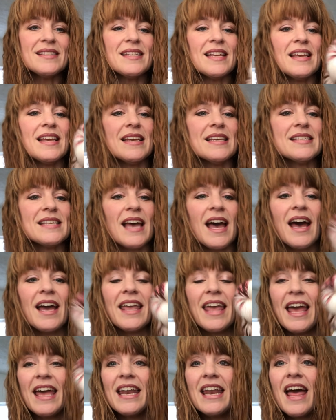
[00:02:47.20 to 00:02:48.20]
is
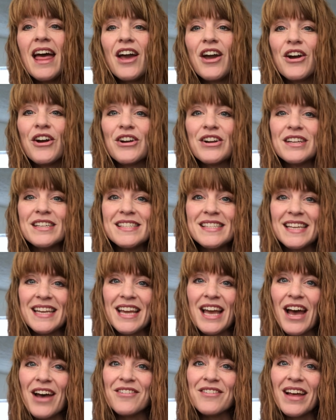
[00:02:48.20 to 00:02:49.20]
again
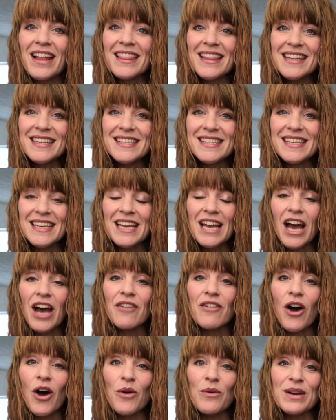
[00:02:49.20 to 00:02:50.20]
courtesy of Lindsay of
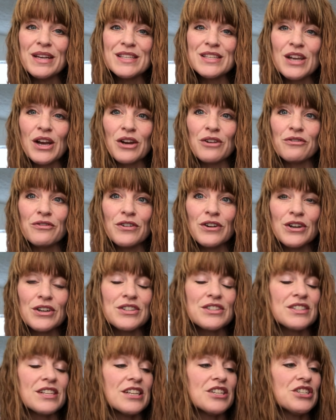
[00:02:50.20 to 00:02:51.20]
Always Yarn
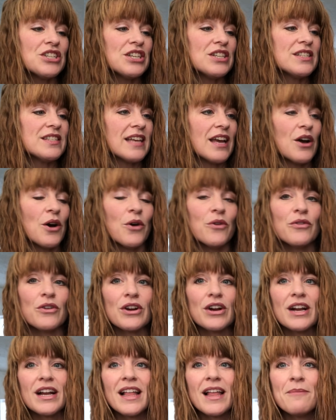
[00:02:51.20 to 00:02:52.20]
First. She sent
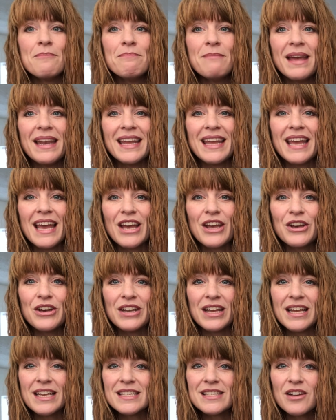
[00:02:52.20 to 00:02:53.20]
over many
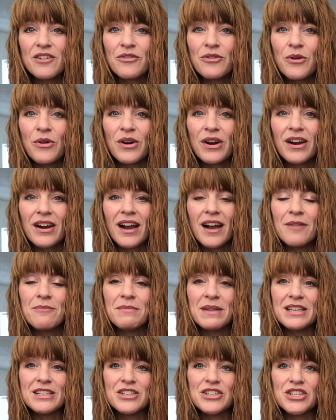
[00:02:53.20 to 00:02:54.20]
goodies for
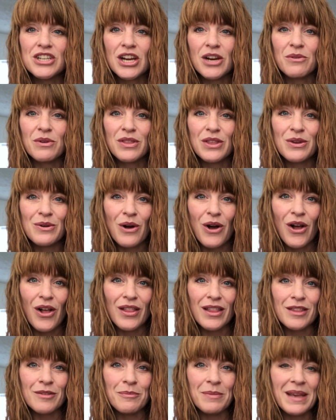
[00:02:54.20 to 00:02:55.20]
me to share with you all
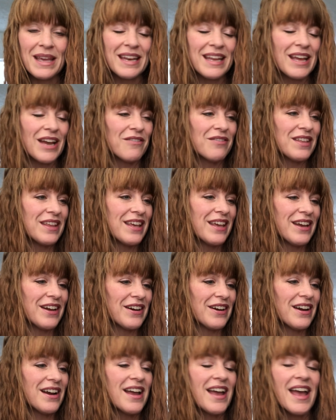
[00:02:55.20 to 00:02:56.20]
at the beginning of the
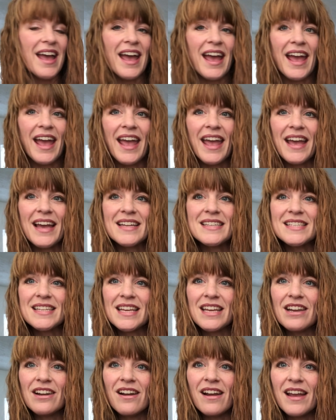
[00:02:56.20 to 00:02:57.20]
year. And
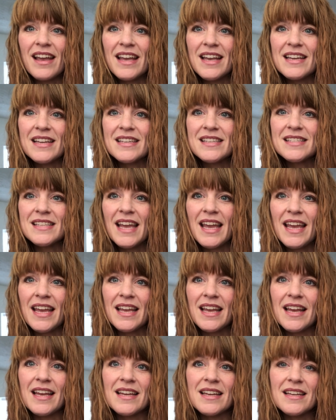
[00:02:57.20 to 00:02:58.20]
here is
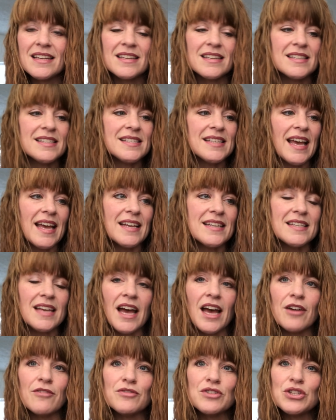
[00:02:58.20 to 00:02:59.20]
a set
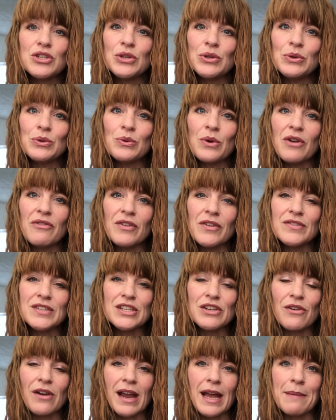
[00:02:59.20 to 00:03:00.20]
of two 50
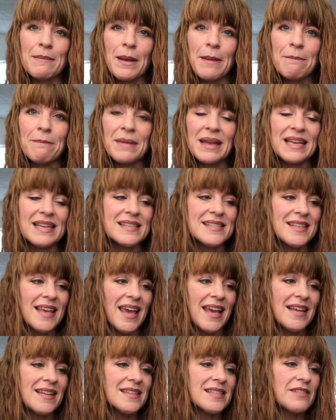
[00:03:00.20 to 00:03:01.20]
gram mini
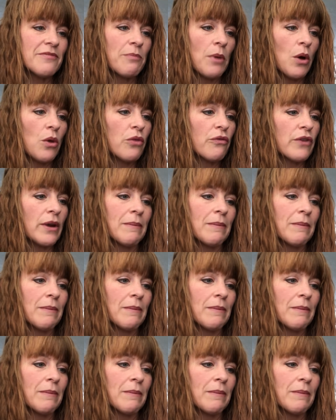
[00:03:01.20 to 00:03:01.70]
skeins, both from